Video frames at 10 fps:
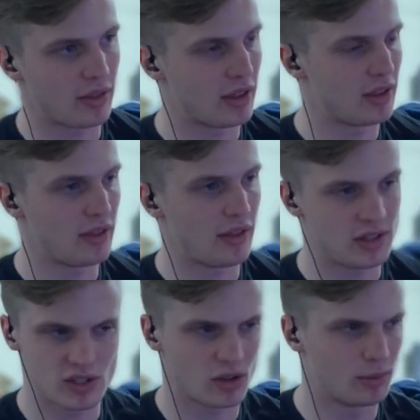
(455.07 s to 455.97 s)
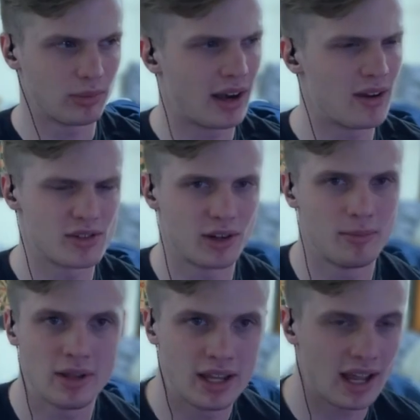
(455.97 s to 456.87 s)
that these certain prayers aren't
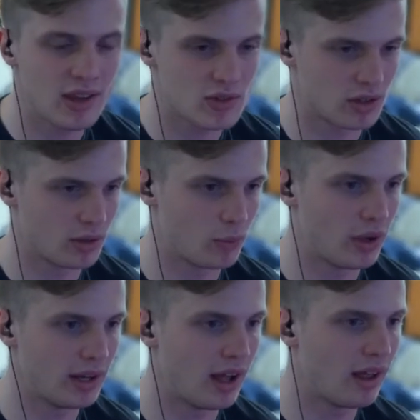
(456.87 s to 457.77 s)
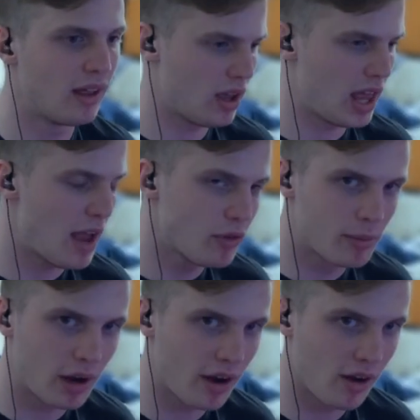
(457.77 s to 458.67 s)
being answered and whatnot, every
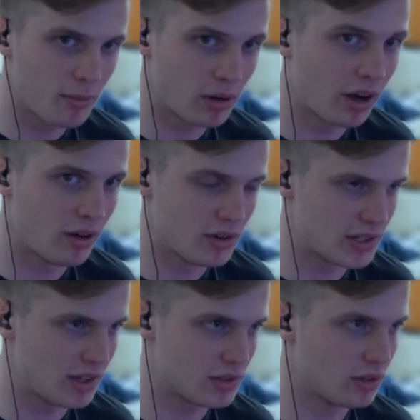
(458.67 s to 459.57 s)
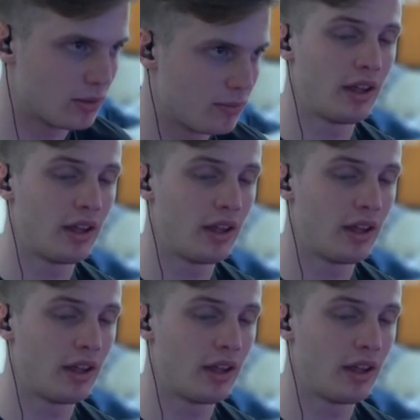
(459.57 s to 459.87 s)
prayer is answered.